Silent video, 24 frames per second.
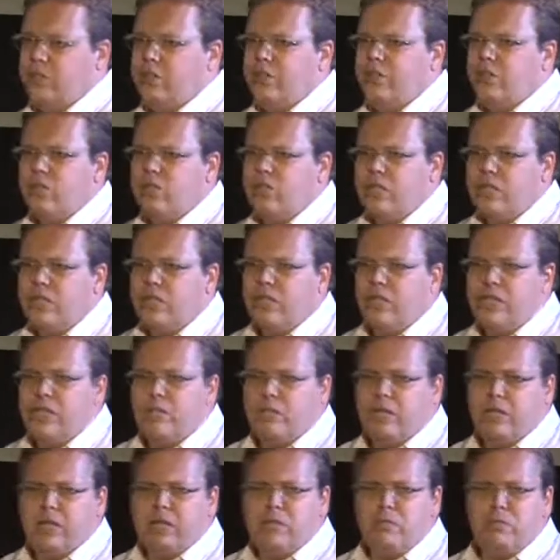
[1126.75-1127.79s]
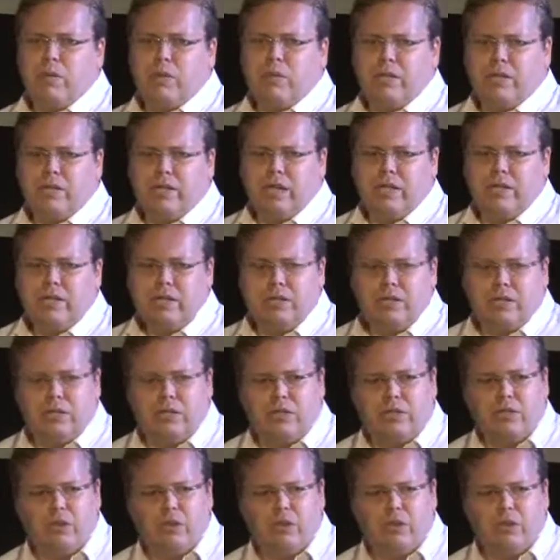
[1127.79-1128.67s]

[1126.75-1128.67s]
are used in the DPS publication.